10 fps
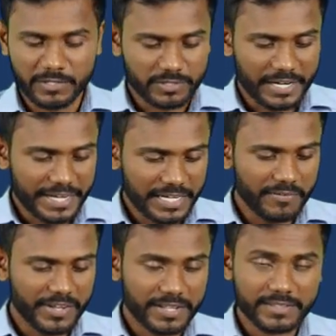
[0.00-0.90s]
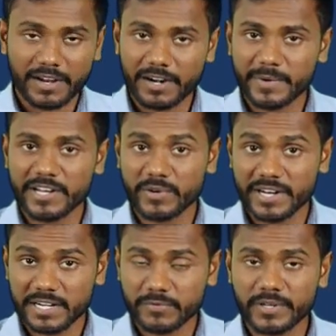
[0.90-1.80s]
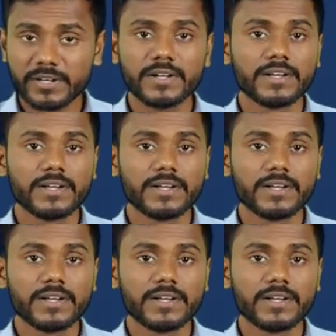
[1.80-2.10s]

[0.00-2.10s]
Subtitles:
So likely Vedanta Academy need to deduct for